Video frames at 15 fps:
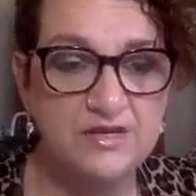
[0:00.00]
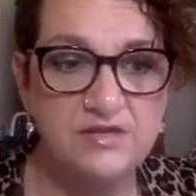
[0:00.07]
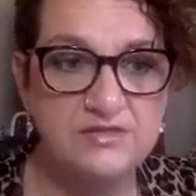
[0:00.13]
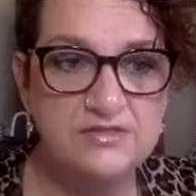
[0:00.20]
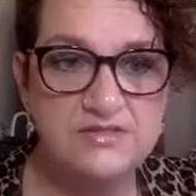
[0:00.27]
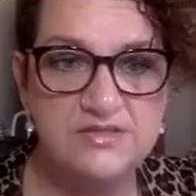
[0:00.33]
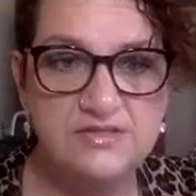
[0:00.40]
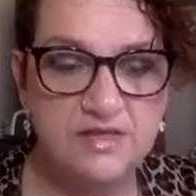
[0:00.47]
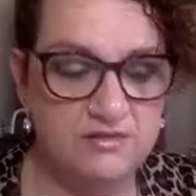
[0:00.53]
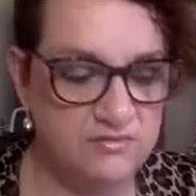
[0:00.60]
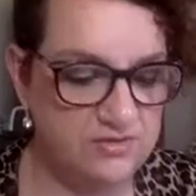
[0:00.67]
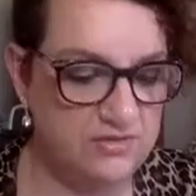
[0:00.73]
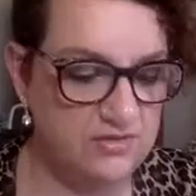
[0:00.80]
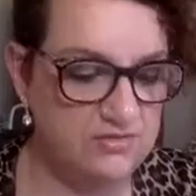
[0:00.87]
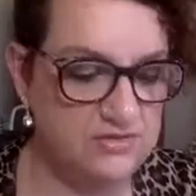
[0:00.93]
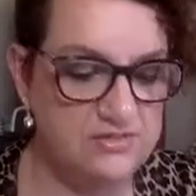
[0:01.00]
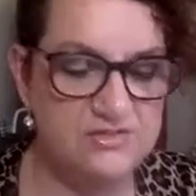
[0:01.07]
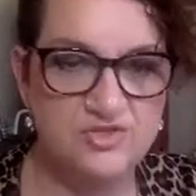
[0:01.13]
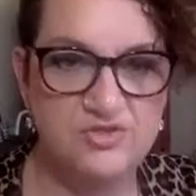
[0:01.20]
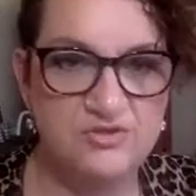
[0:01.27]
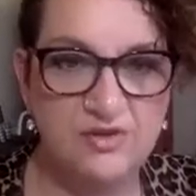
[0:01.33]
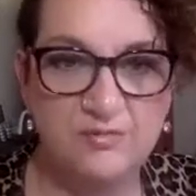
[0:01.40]
Sit down with those and
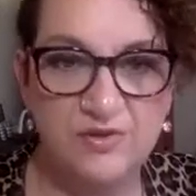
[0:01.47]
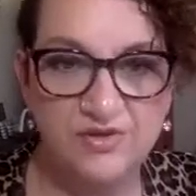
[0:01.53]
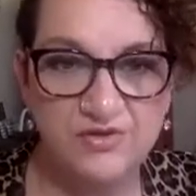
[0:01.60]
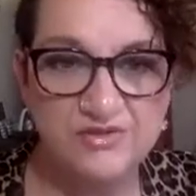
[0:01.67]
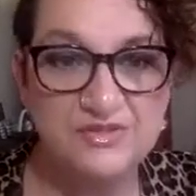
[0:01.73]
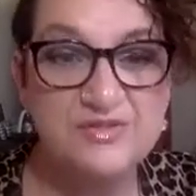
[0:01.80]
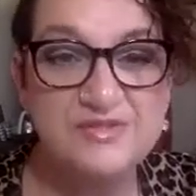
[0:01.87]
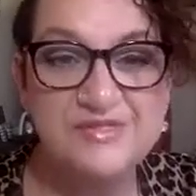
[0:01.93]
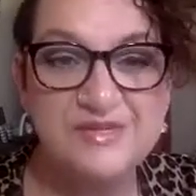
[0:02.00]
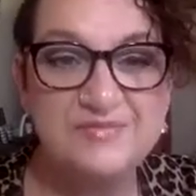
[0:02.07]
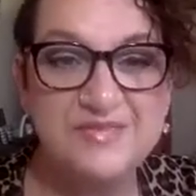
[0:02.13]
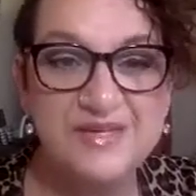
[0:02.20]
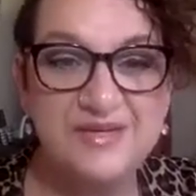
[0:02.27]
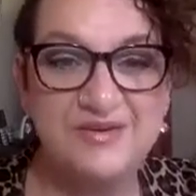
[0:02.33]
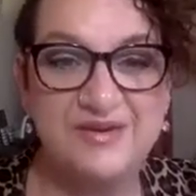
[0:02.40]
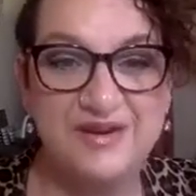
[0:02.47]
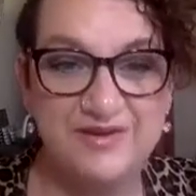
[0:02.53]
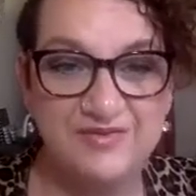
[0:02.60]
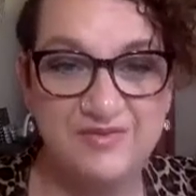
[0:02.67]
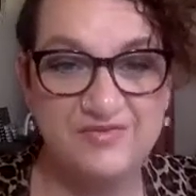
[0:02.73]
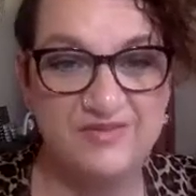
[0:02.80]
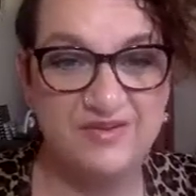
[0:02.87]
scribble. Do something
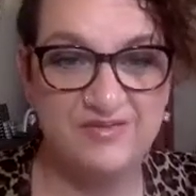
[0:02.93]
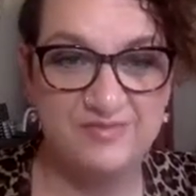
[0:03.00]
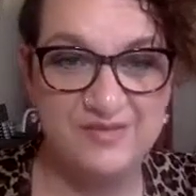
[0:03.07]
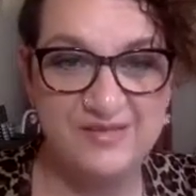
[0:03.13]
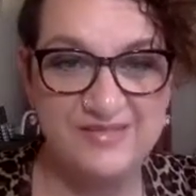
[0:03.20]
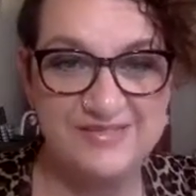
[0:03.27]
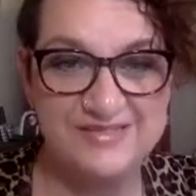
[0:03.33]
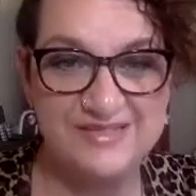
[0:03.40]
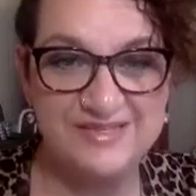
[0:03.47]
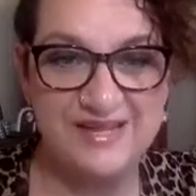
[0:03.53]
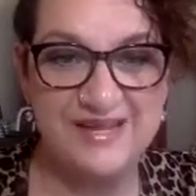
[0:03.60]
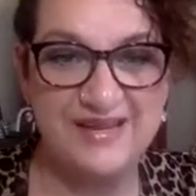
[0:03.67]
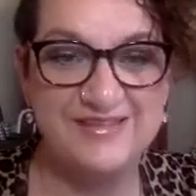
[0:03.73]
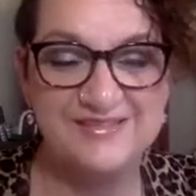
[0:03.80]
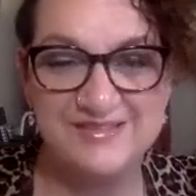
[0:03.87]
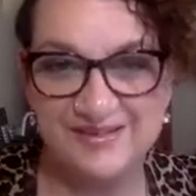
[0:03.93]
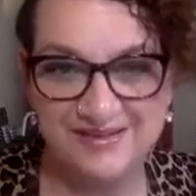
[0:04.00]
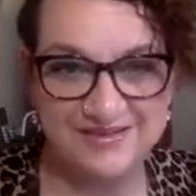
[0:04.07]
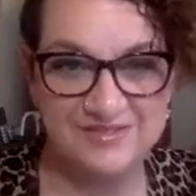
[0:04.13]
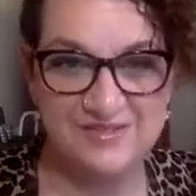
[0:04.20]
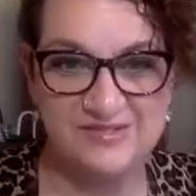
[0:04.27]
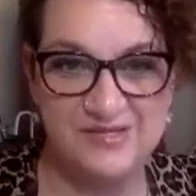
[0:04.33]
creative for 5 minutes today and start
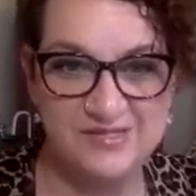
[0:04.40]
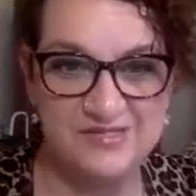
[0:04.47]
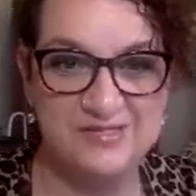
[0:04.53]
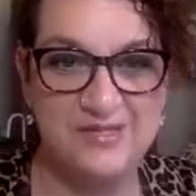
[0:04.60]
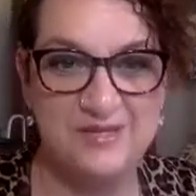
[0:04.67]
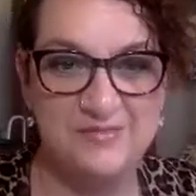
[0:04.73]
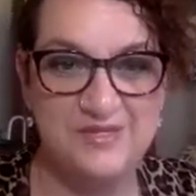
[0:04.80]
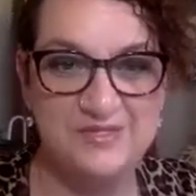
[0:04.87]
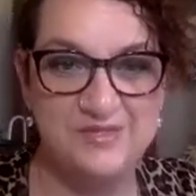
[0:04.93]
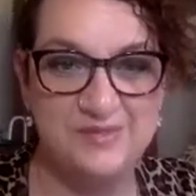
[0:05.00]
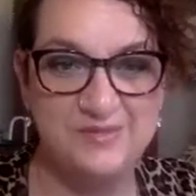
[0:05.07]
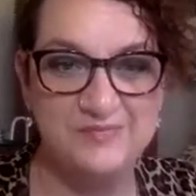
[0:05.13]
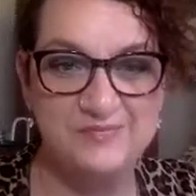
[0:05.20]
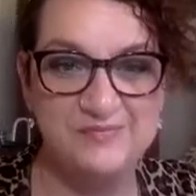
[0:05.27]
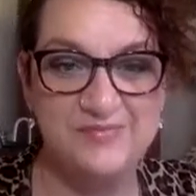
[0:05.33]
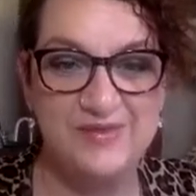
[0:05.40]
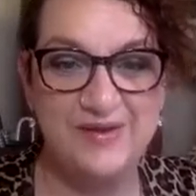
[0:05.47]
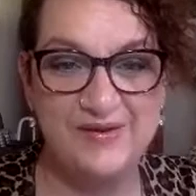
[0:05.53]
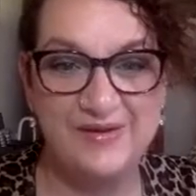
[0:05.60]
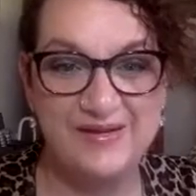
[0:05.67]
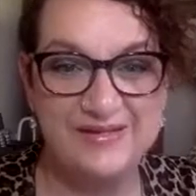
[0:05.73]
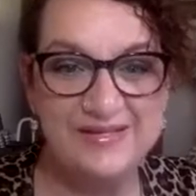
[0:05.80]
exercising that muscle. All
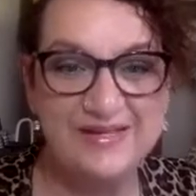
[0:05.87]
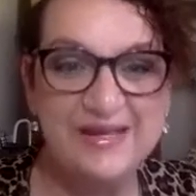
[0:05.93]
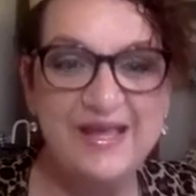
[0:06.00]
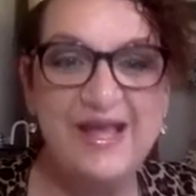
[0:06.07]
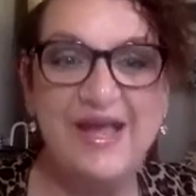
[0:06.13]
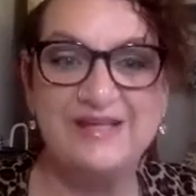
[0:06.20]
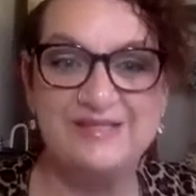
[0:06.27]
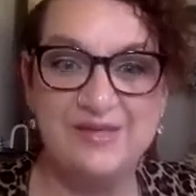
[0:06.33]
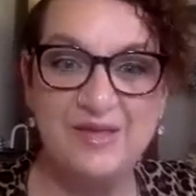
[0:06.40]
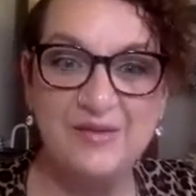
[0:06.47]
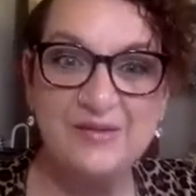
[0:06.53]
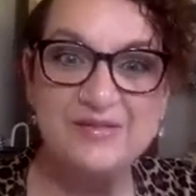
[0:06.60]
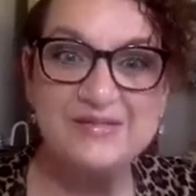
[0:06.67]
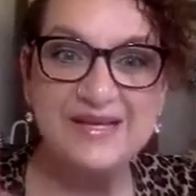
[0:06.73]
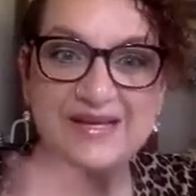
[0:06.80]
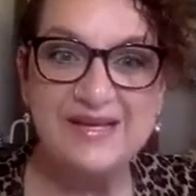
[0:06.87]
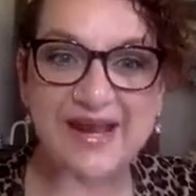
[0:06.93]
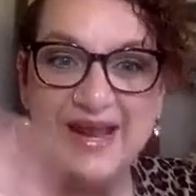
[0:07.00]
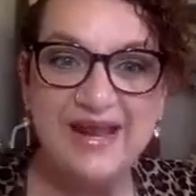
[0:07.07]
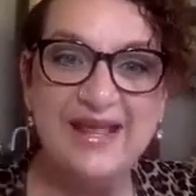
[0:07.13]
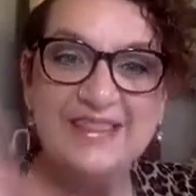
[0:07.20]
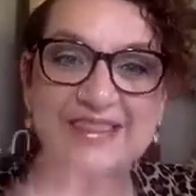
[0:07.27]
right, that's all I want to say
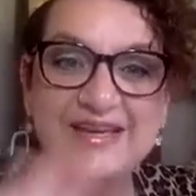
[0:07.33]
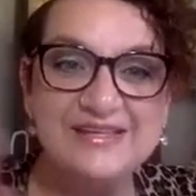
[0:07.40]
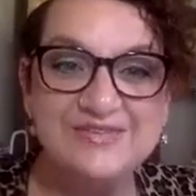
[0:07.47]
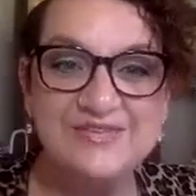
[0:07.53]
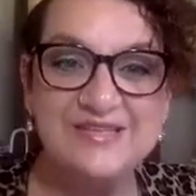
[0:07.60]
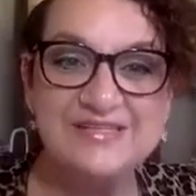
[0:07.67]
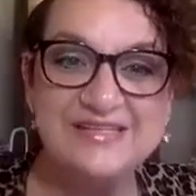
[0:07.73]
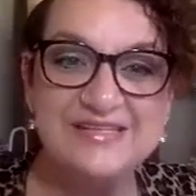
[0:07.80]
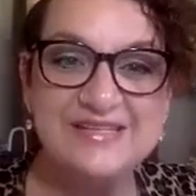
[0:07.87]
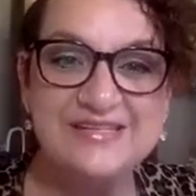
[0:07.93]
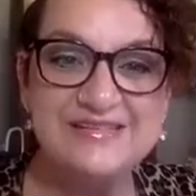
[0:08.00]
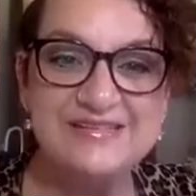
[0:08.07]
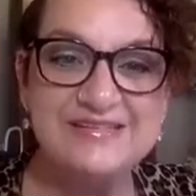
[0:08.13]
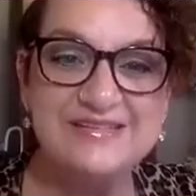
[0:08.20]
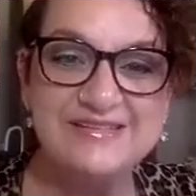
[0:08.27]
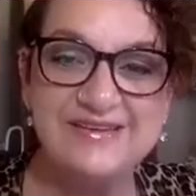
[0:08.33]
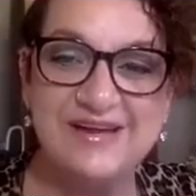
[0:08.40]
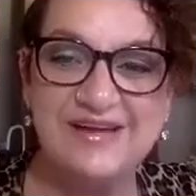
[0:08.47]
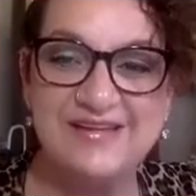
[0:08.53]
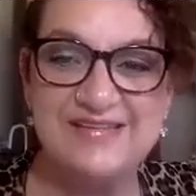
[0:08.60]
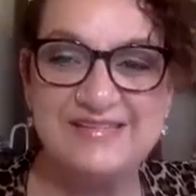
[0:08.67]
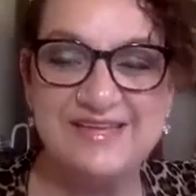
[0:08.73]
today. Thanks for listening, you
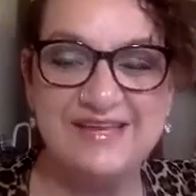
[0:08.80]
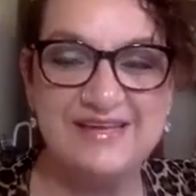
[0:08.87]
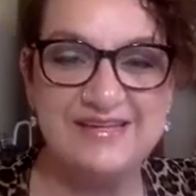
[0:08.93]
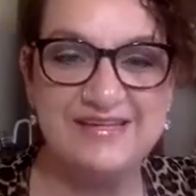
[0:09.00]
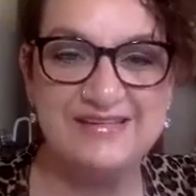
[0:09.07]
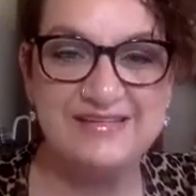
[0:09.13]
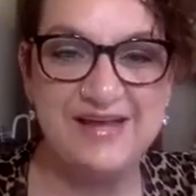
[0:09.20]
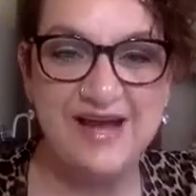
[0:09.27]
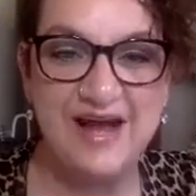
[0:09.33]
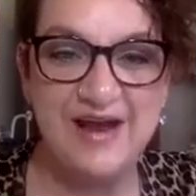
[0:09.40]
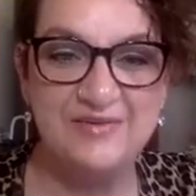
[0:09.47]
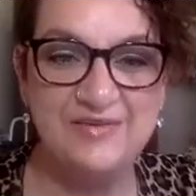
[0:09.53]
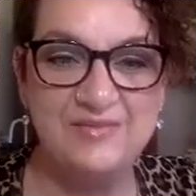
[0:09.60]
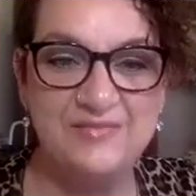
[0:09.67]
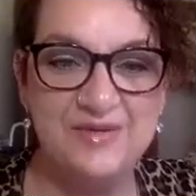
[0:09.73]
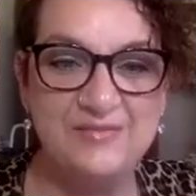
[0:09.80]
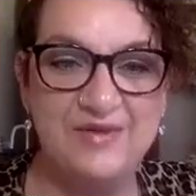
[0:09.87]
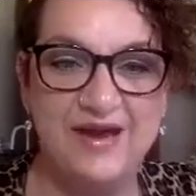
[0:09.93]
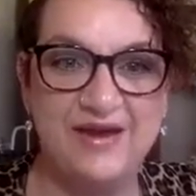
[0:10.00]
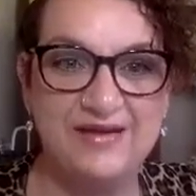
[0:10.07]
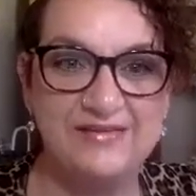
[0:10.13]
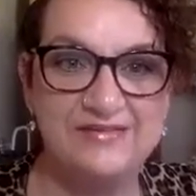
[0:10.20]
guys, and I will be
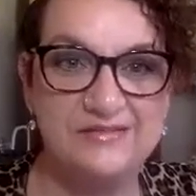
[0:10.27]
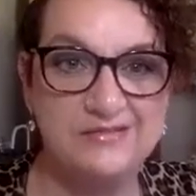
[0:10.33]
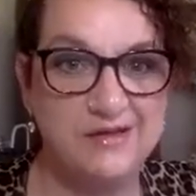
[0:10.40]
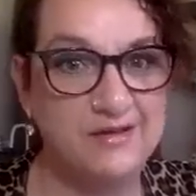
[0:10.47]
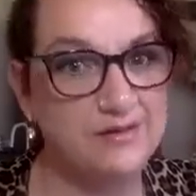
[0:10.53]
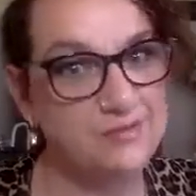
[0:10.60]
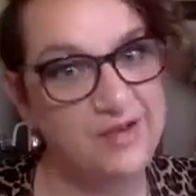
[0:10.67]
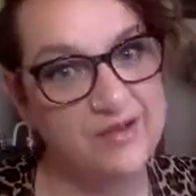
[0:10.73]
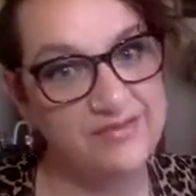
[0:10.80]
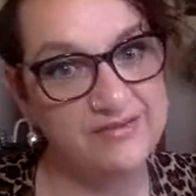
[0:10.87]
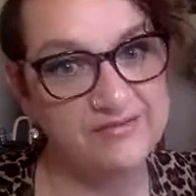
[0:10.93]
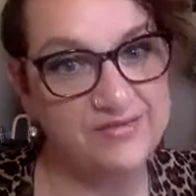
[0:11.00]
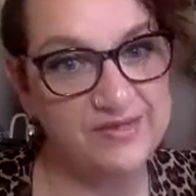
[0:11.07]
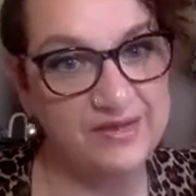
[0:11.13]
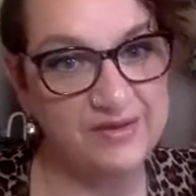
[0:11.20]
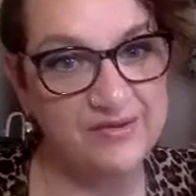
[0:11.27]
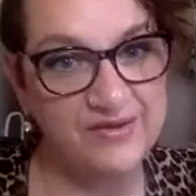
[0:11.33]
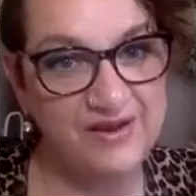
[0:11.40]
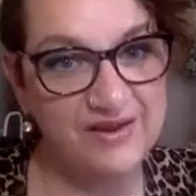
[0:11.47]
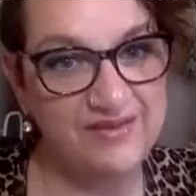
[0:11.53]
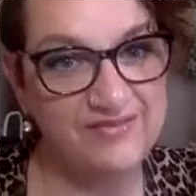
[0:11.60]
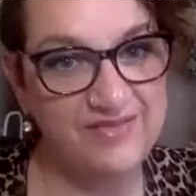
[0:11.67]
back to talk about living a
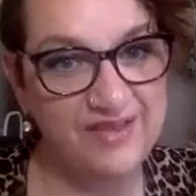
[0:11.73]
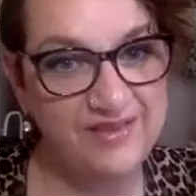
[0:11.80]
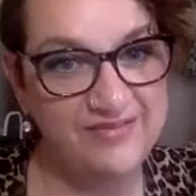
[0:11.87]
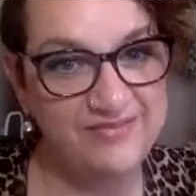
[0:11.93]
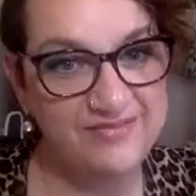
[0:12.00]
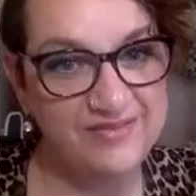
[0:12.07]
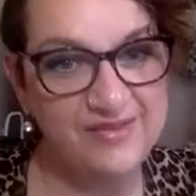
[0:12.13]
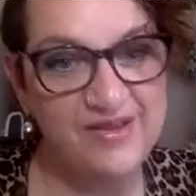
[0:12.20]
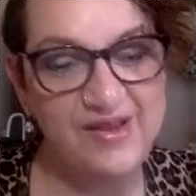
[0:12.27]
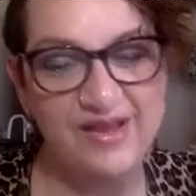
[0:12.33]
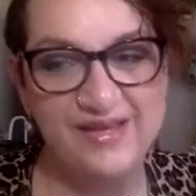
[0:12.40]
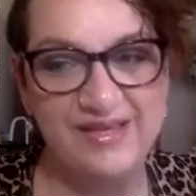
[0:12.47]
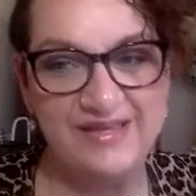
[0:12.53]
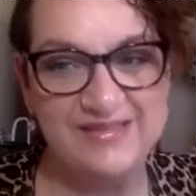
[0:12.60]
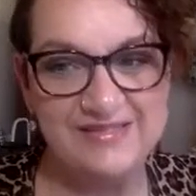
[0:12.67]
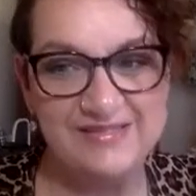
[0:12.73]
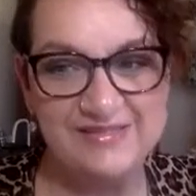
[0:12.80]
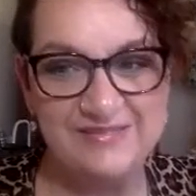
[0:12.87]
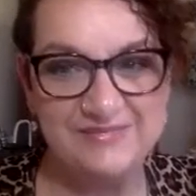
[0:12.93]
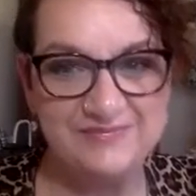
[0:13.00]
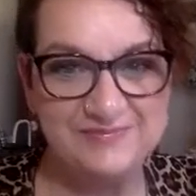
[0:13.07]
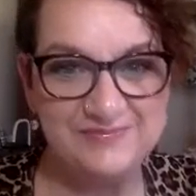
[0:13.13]
creative life again
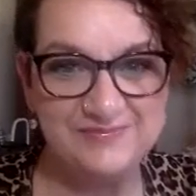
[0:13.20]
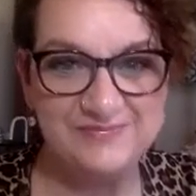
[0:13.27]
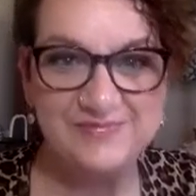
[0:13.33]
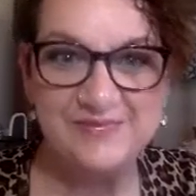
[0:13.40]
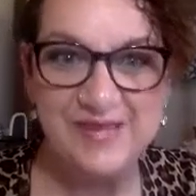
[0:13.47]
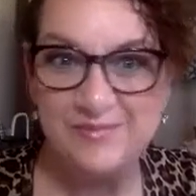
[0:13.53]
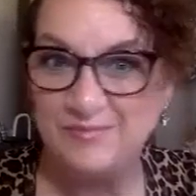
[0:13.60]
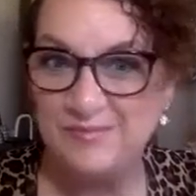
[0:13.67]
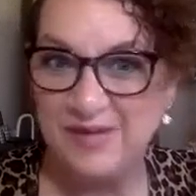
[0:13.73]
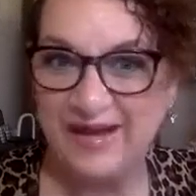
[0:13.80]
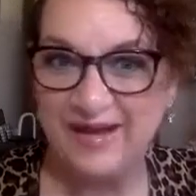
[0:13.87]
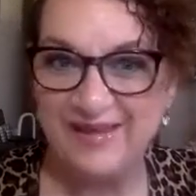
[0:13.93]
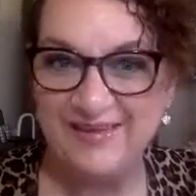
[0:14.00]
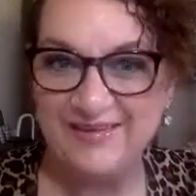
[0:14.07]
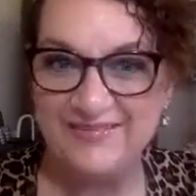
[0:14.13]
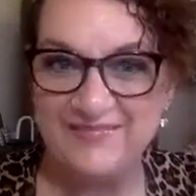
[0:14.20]
soon. Bye.